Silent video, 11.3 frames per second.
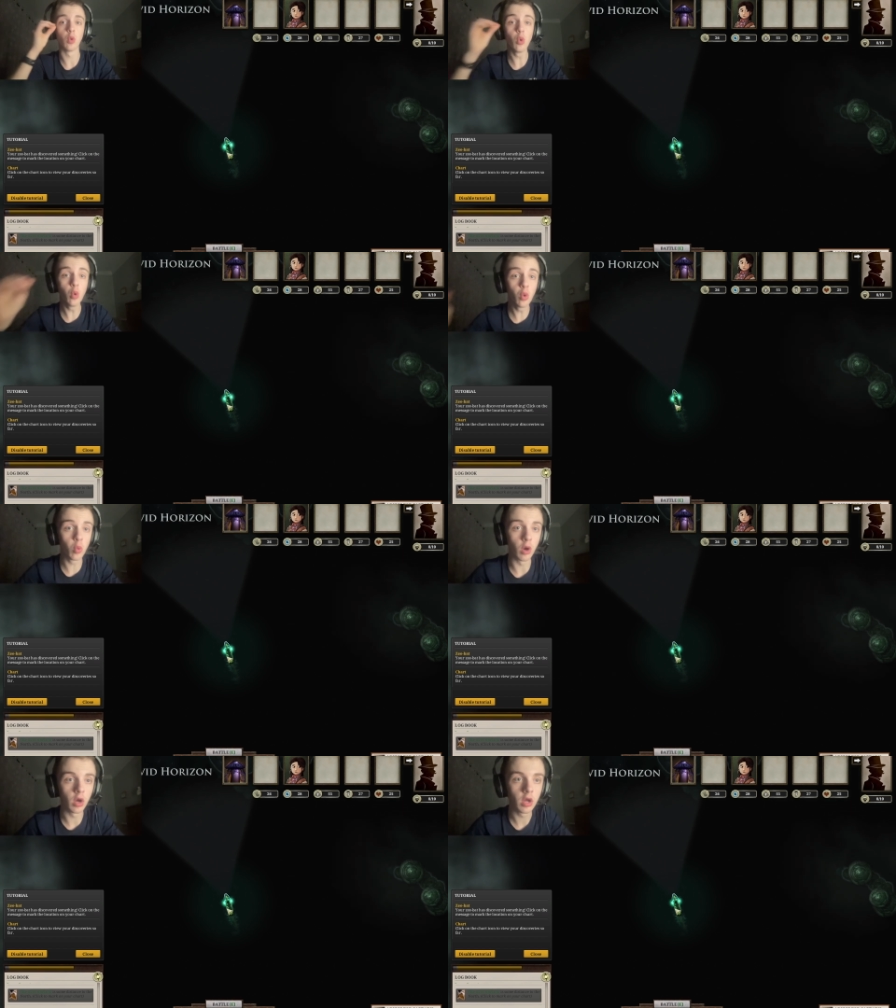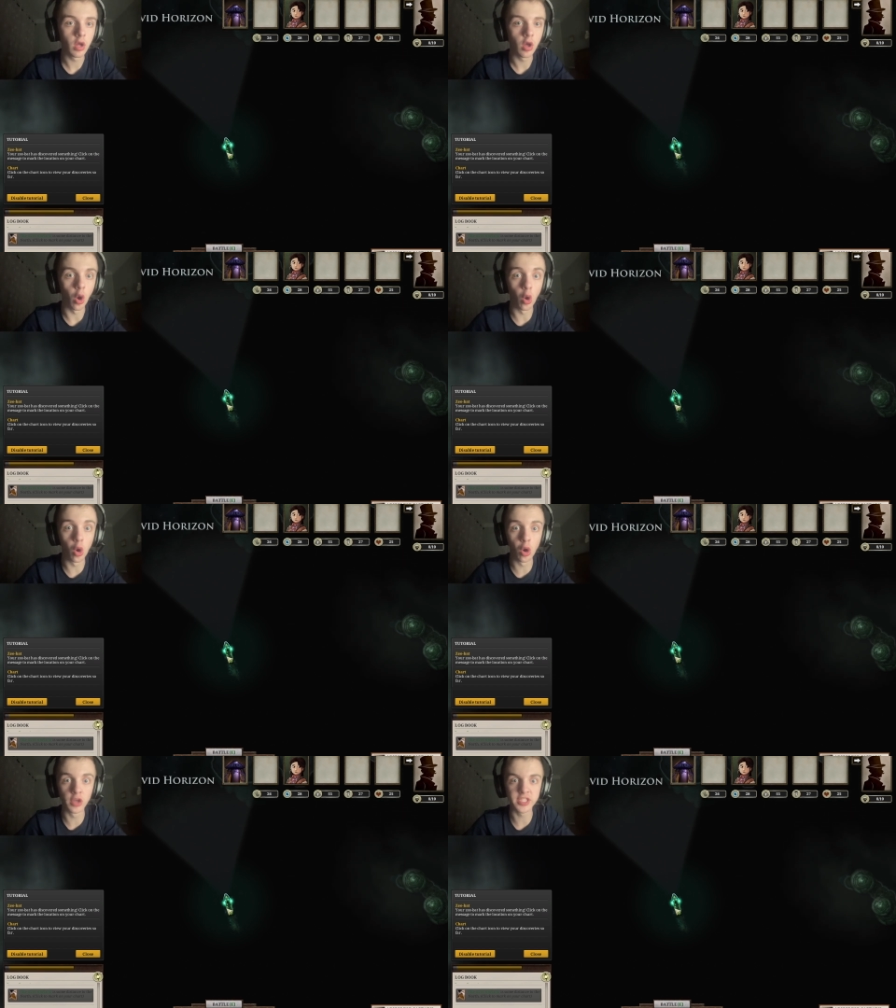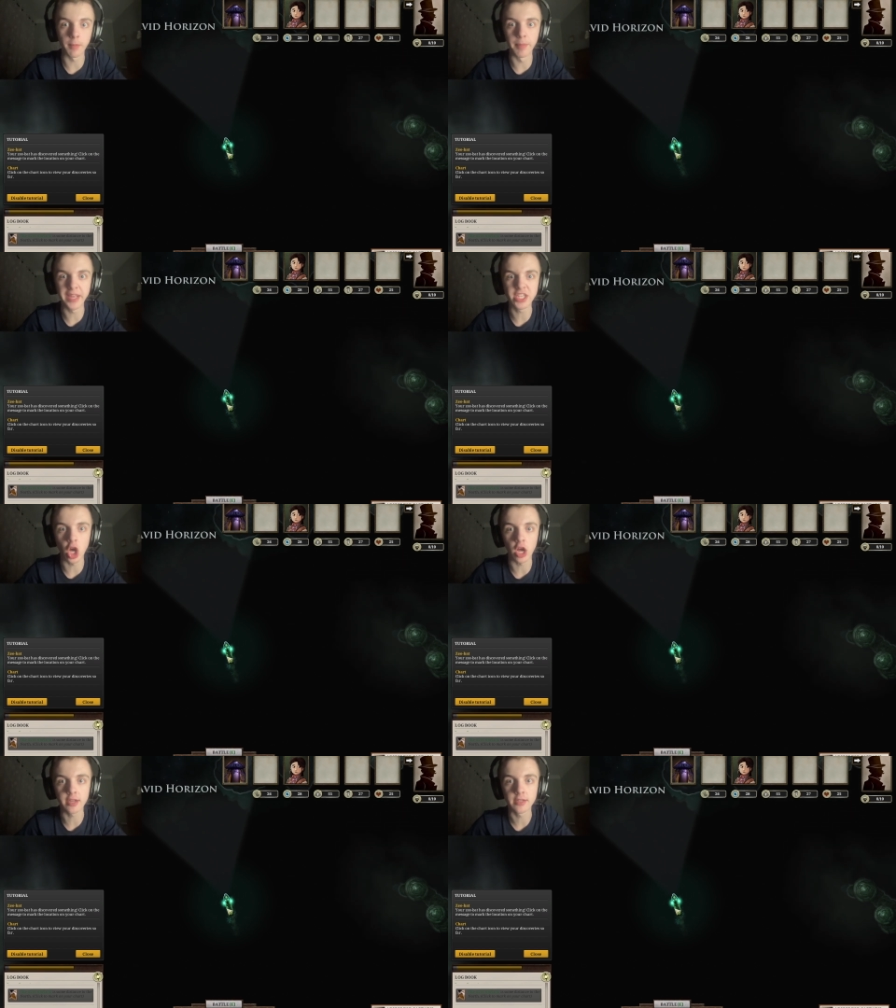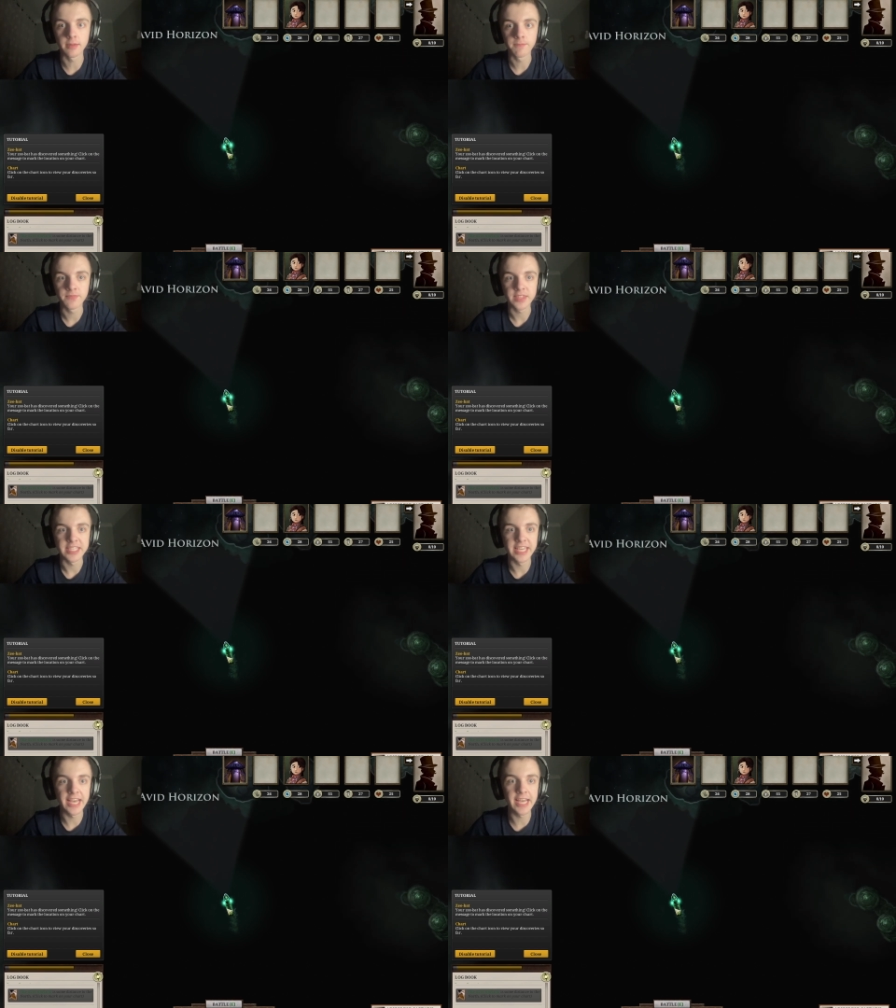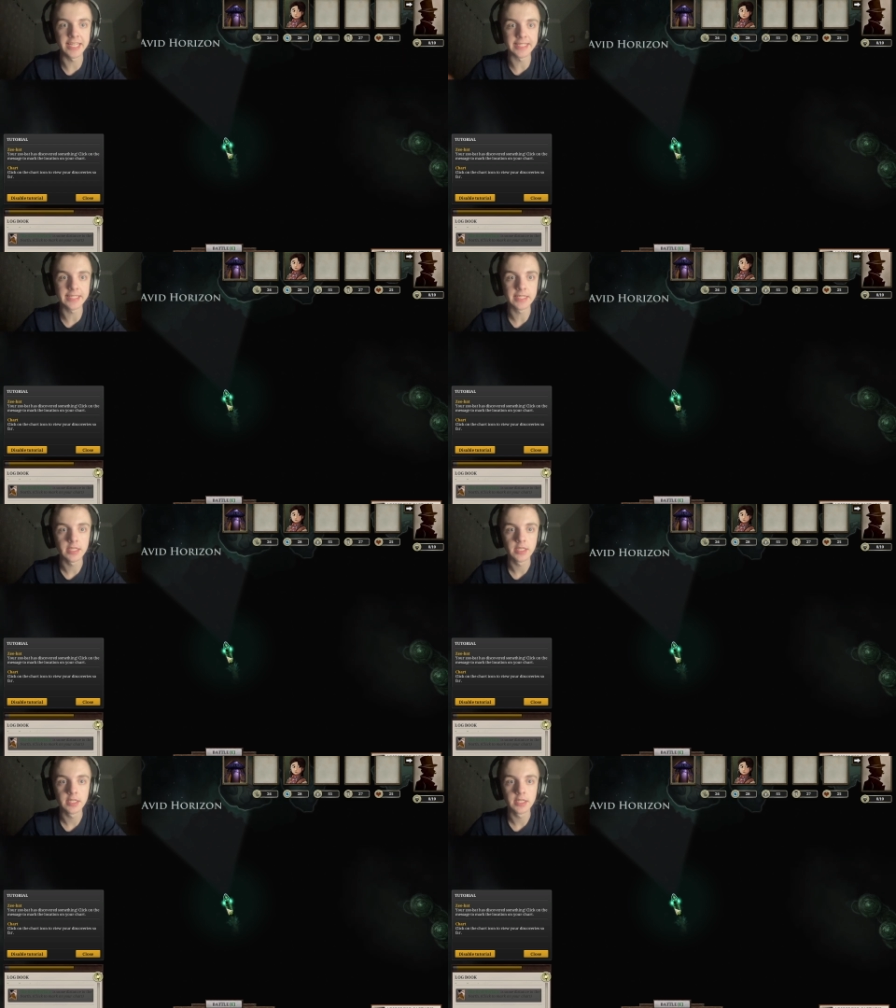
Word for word: Ooh! Oh, it's a big dock. Yes.